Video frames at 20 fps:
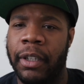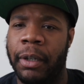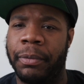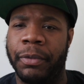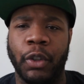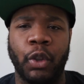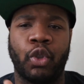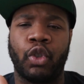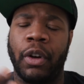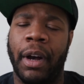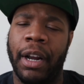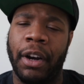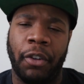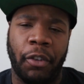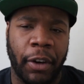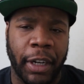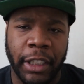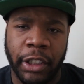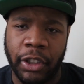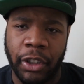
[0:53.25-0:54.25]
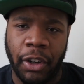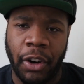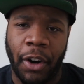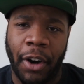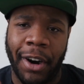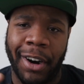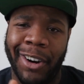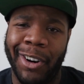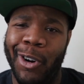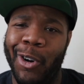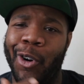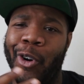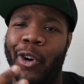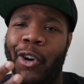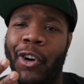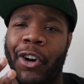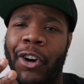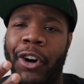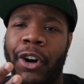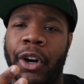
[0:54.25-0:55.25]
of you trying to race your car
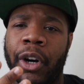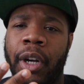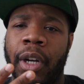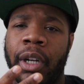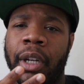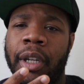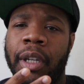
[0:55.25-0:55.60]
or